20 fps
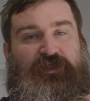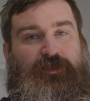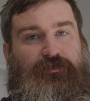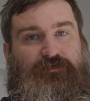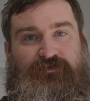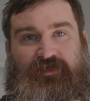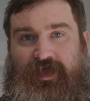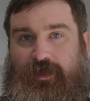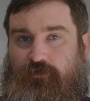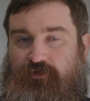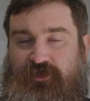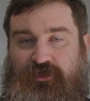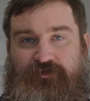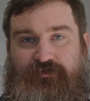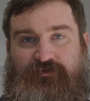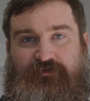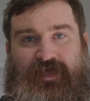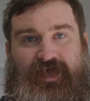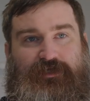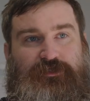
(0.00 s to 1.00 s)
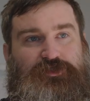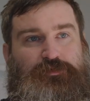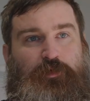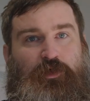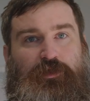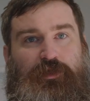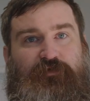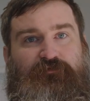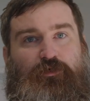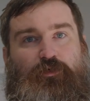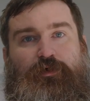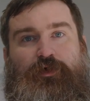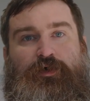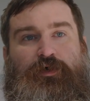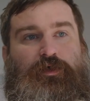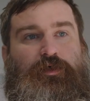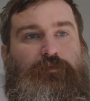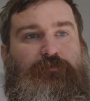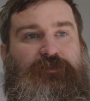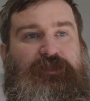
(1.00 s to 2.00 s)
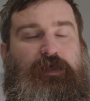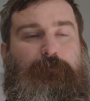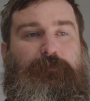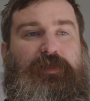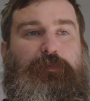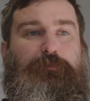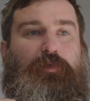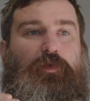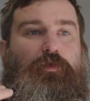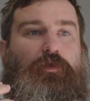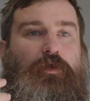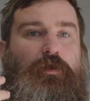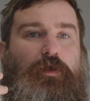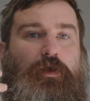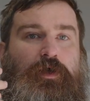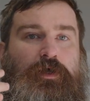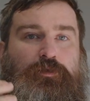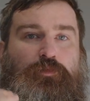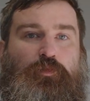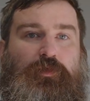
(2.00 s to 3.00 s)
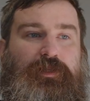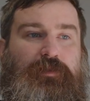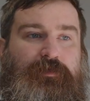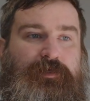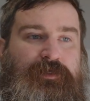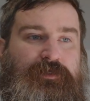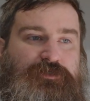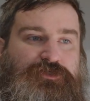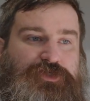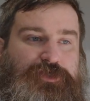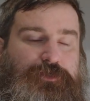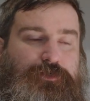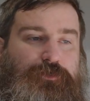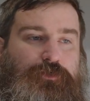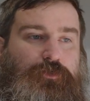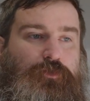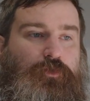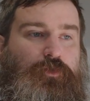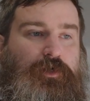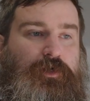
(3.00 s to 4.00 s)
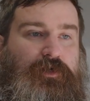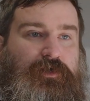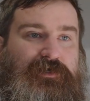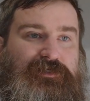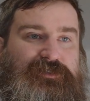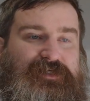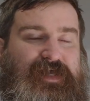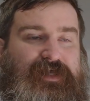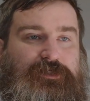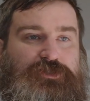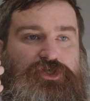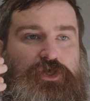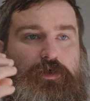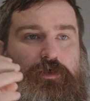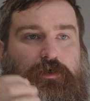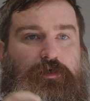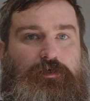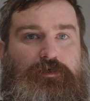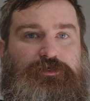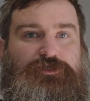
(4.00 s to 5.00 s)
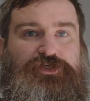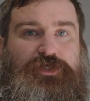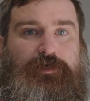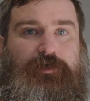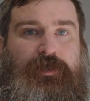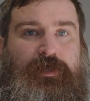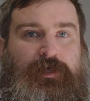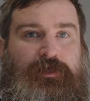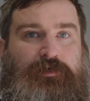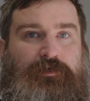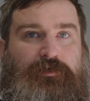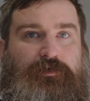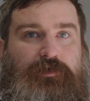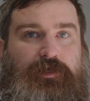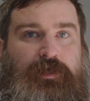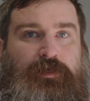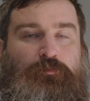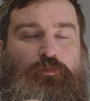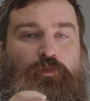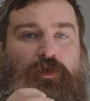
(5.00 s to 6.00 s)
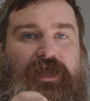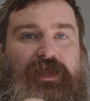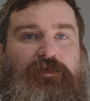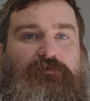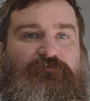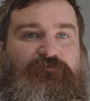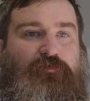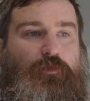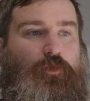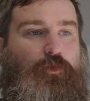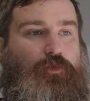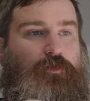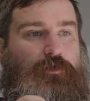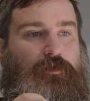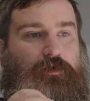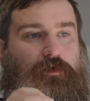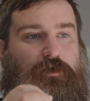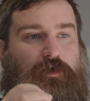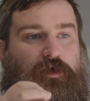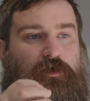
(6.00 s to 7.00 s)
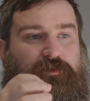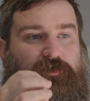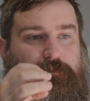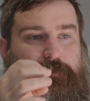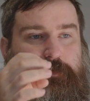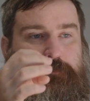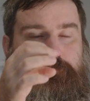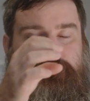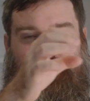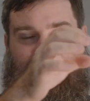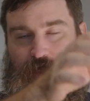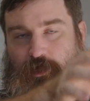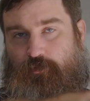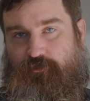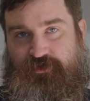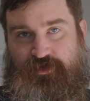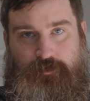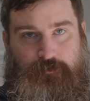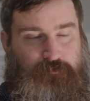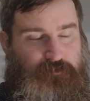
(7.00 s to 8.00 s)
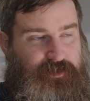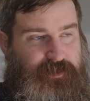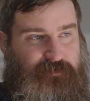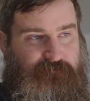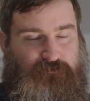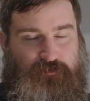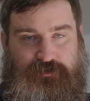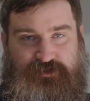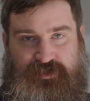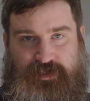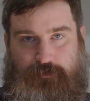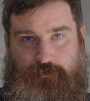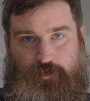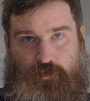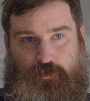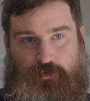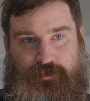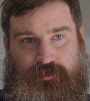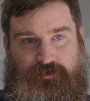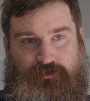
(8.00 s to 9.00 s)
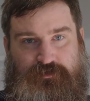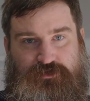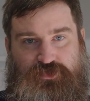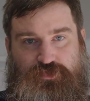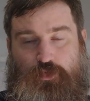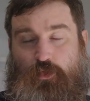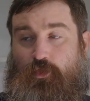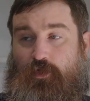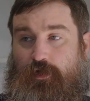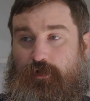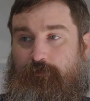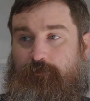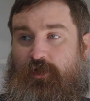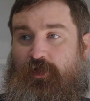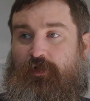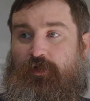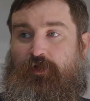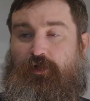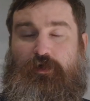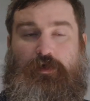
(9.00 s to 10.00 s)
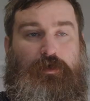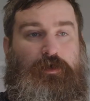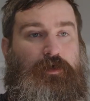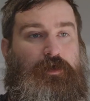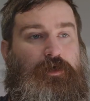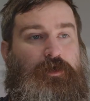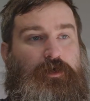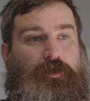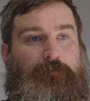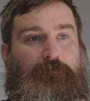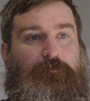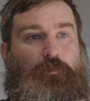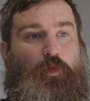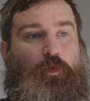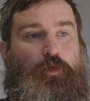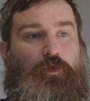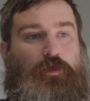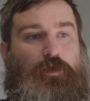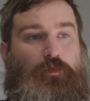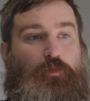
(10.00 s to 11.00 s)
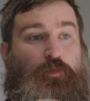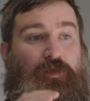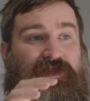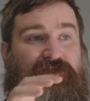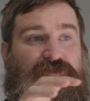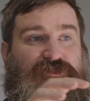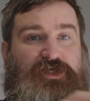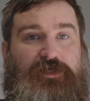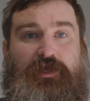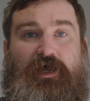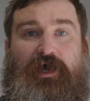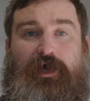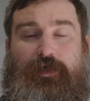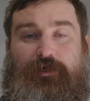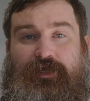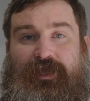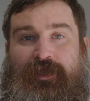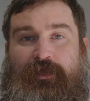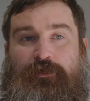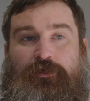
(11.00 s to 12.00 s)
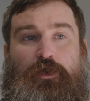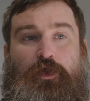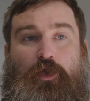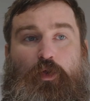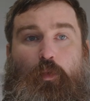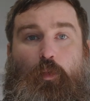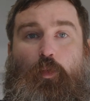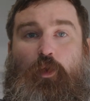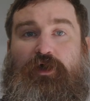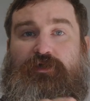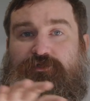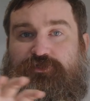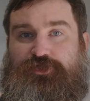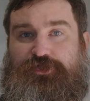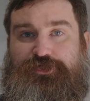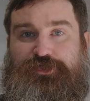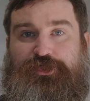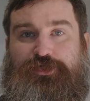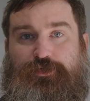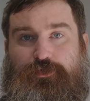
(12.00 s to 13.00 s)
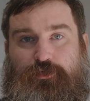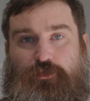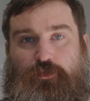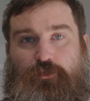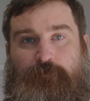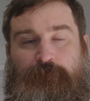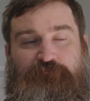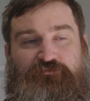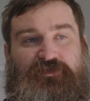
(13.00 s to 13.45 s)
down to that small level. That people are unwilling to take charge and wait for other people to help them. Like for example, in the storm. Or when to not and what to do,